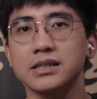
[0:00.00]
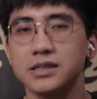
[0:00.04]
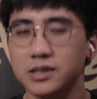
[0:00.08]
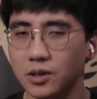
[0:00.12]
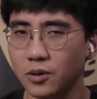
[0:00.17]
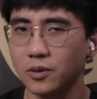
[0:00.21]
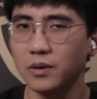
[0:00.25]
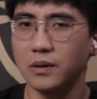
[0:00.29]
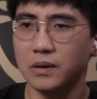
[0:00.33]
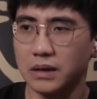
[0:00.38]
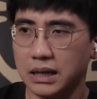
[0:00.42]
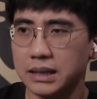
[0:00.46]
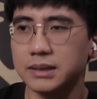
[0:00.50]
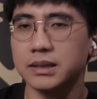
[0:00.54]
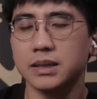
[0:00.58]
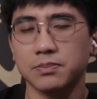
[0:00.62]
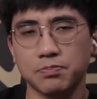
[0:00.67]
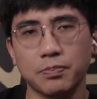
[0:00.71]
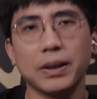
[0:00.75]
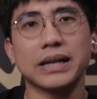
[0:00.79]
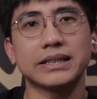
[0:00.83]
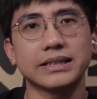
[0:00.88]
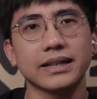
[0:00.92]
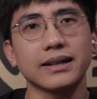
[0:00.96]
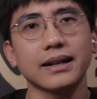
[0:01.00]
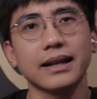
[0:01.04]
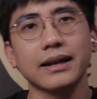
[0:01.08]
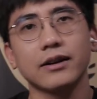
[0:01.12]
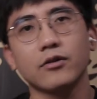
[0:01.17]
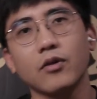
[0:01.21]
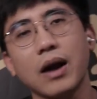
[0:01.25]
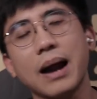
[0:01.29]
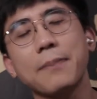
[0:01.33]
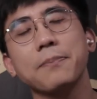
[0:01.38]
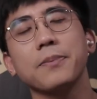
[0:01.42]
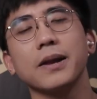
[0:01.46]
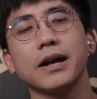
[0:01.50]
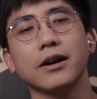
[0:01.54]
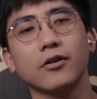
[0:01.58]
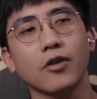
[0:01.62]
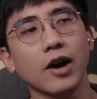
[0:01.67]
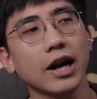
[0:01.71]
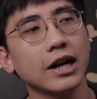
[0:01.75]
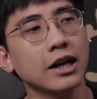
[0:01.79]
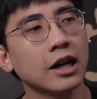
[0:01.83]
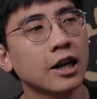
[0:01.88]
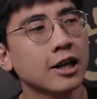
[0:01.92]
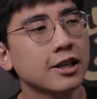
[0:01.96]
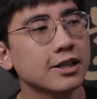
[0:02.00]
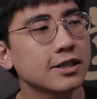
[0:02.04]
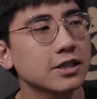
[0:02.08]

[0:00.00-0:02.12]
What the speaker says: So it's basically grappling, right?